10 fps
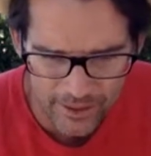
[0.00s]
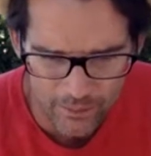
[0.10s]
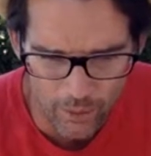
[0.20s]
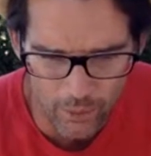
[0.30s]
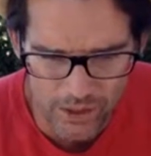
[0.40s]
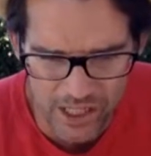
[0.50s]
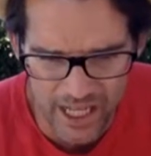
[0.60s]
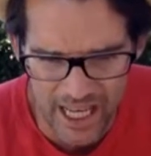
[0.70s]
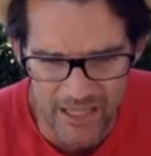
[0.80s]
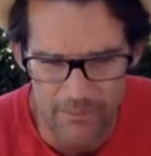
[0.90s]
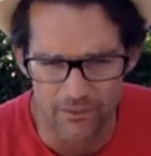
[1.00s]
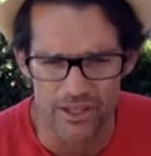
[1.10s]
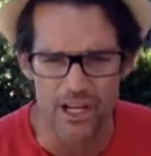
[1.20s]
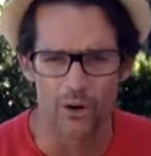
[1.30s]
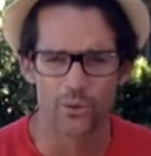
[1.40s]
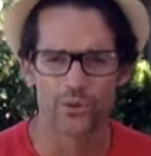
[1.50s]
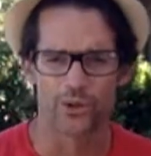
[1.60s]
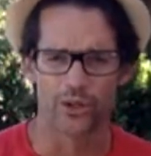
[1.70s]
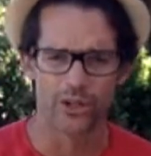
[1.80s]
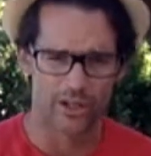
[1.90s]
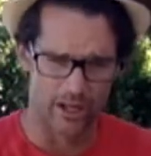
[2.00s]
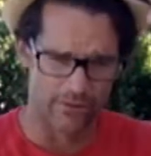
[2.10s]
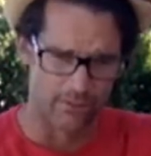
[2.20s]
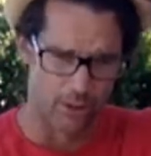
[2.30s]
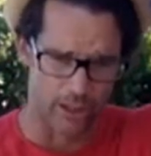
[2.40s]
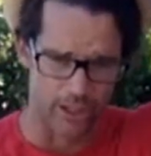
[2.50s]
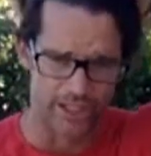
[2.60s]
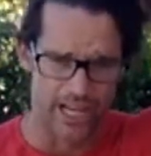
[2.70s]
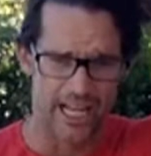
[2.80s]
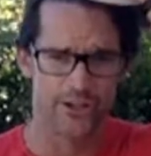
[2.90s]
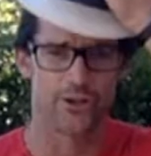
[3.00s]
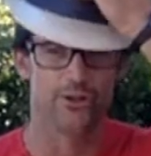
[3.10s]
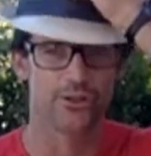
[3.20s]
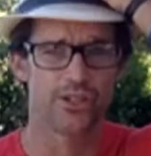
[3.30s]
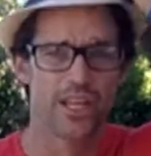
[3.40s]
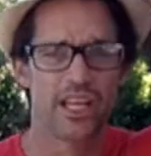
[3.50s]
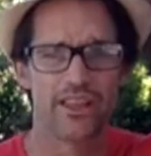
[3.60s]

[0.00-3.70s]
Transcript: What was the name of the owner of the Brooklyn Dodgers